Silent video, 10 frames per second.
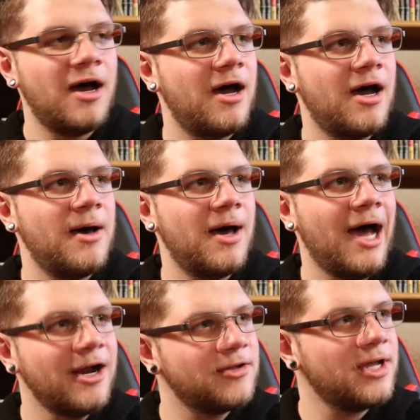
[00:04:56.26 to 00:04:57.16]

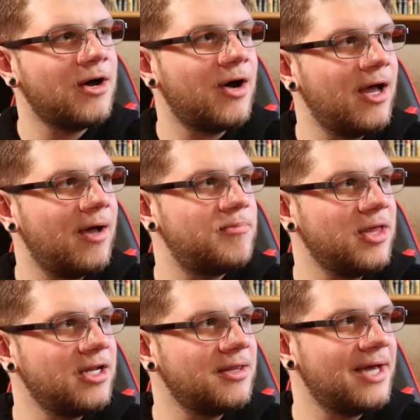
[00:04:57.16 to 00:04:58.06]
I don't know. I
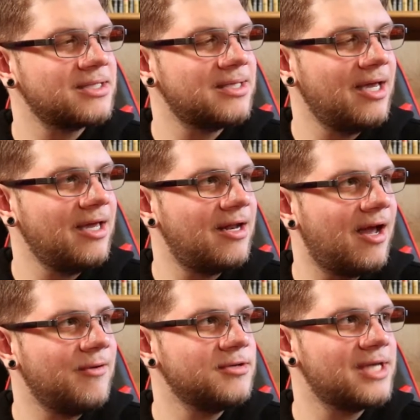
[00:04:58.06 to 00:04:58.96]
played it last night,
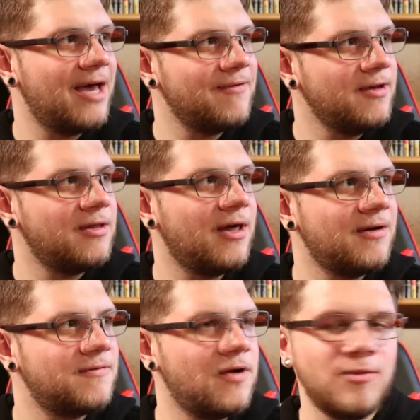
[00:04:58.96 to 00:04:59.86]
and I was having a
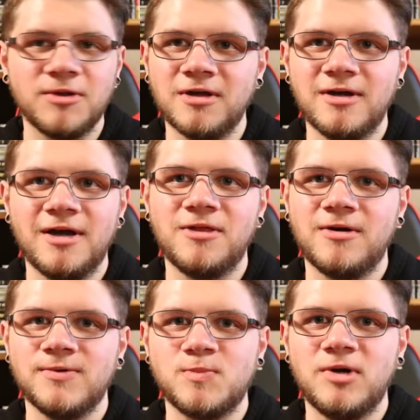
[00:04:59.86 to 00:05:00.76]
lot of fun with it. I
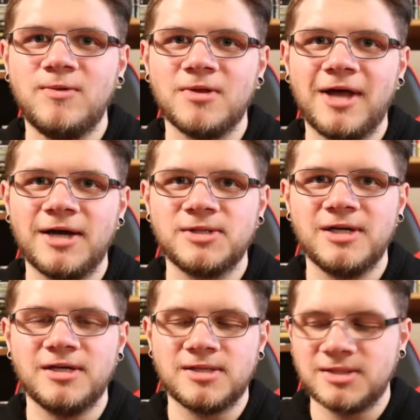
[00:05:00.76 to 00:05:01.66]
thought it was pretty
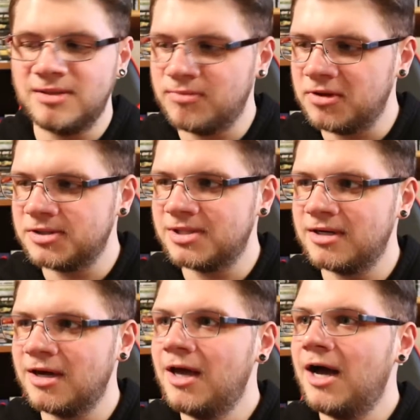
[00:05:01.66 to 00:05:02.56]
relaxing. It's
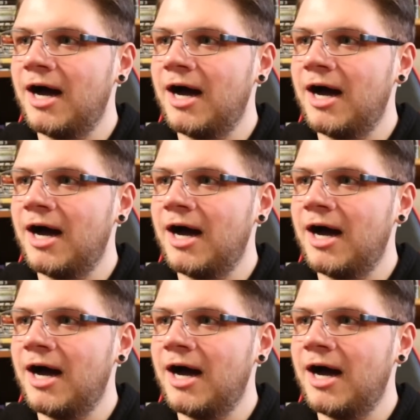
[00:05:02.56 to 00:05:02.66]
simplistic.